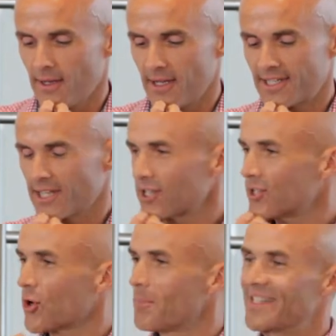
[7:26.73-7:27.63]
it's actually
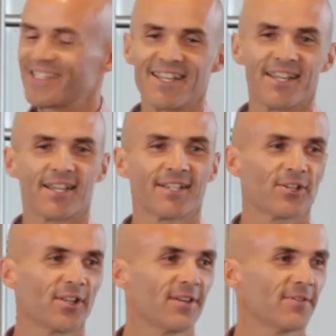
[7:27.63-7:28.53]
domestique.
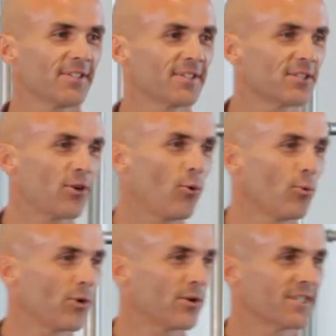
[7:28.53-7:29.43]
So they have this, this
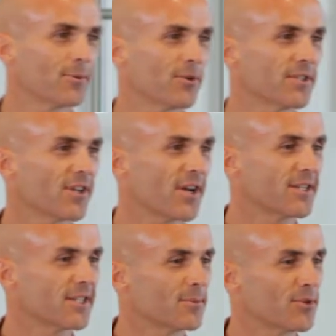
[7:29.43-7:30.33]
whole concept within
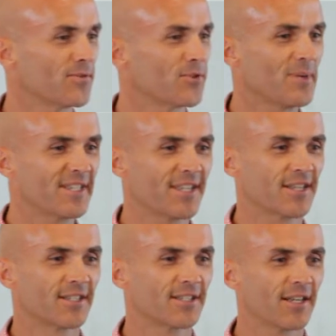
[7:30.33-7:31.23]
cycling teams of
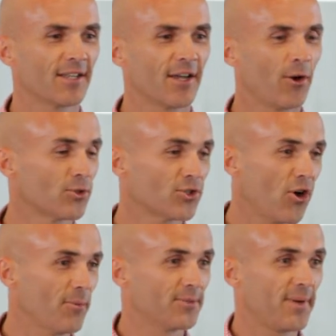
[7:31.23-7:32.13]
domestiques, and their whole
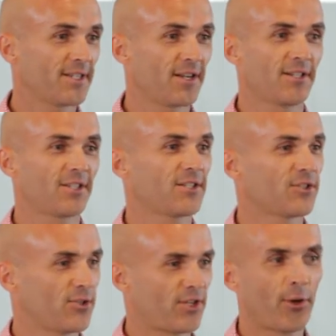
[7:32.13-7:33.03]
job is basically just
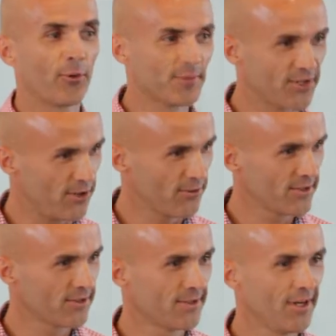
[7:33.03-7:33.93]
to kill
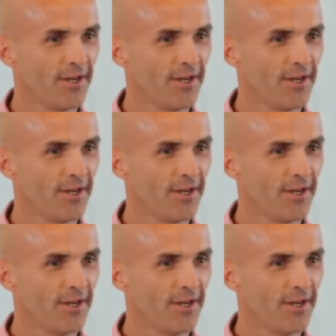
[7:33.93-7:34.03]
themselves